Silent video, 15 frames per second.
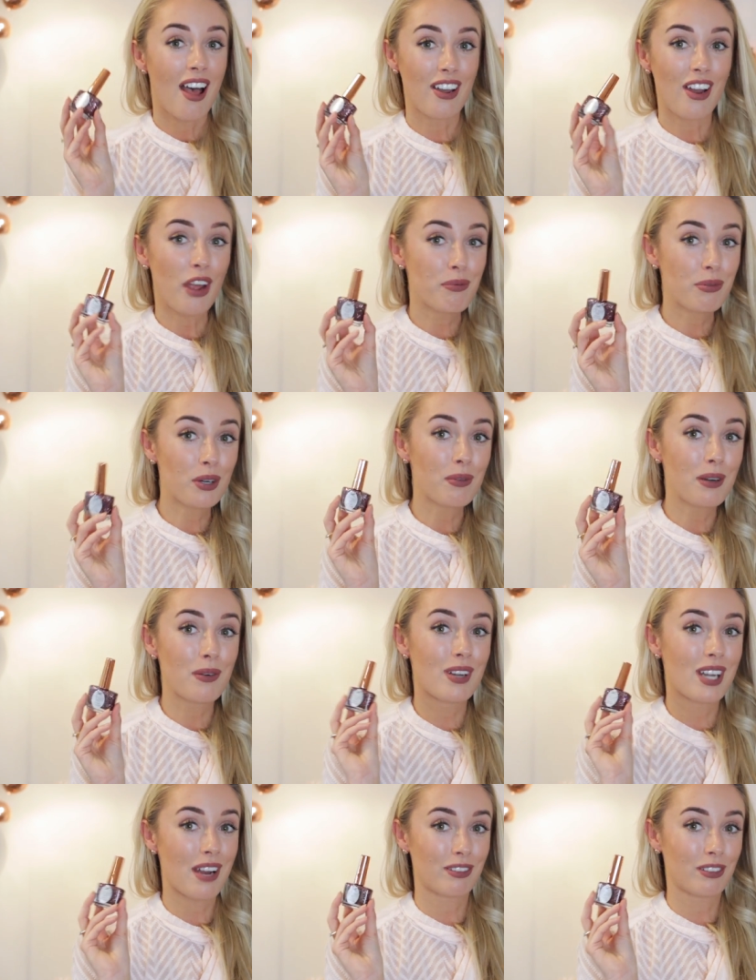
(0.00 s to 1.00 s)
And I probably
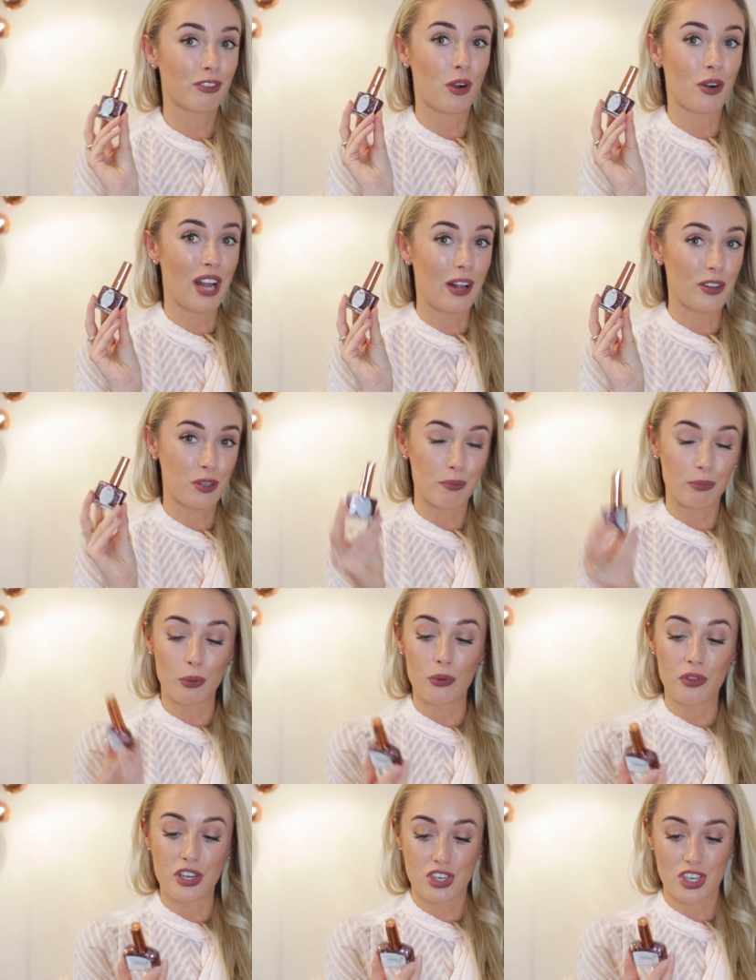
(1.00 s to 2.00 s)
would never have gone out and
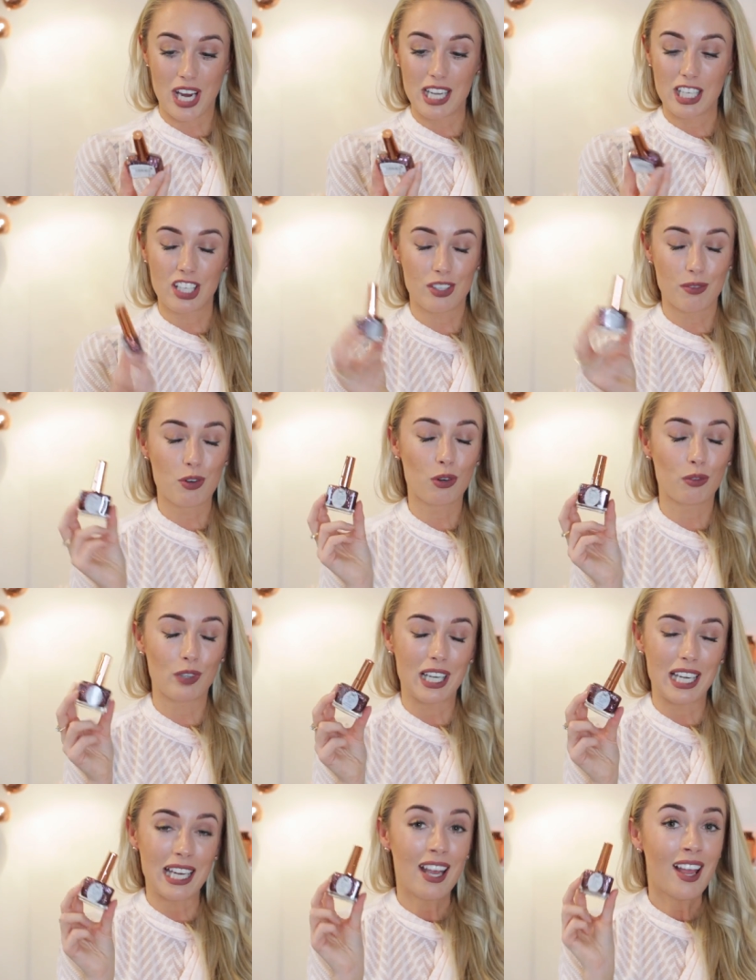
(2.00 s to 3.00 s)
bought this shade because I'm not
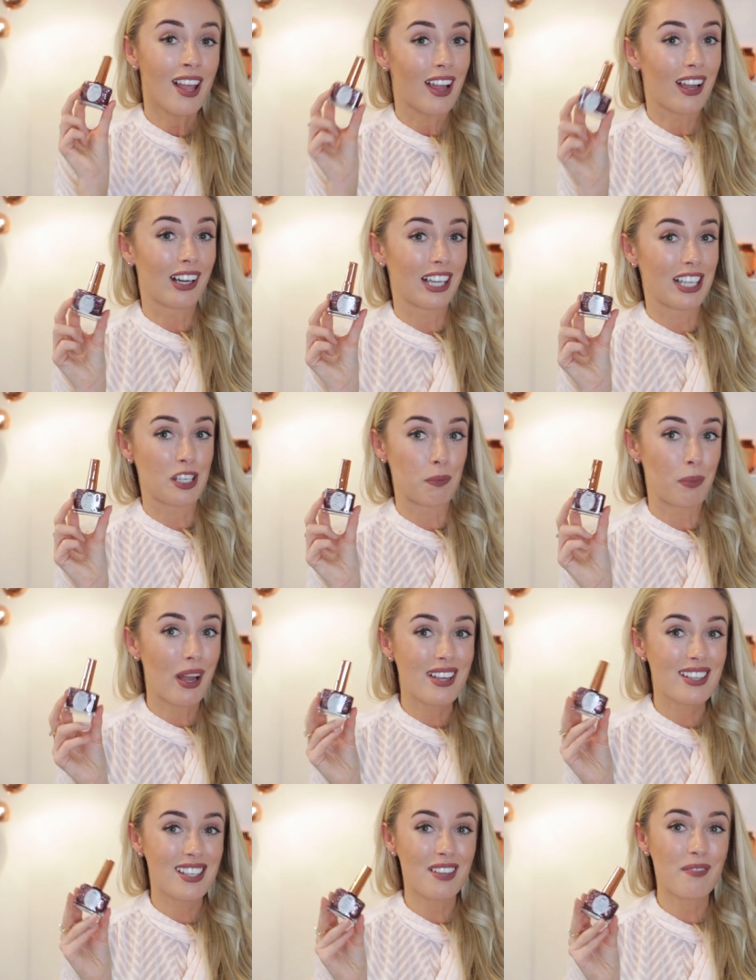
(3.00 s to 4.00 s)
really a glitter
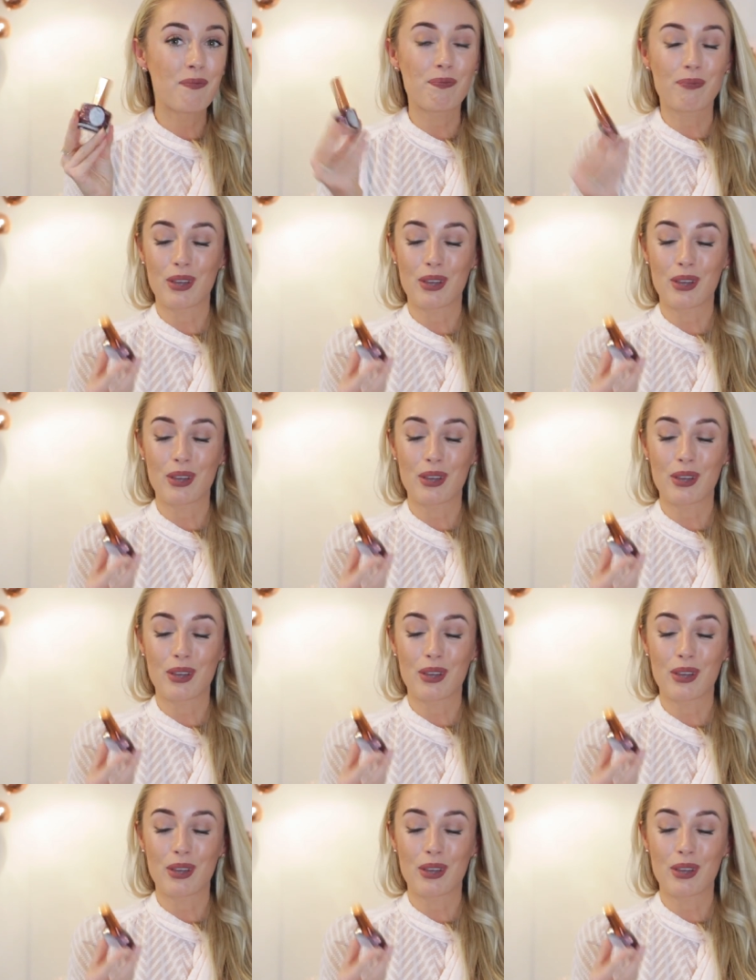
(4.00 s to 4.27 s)
person,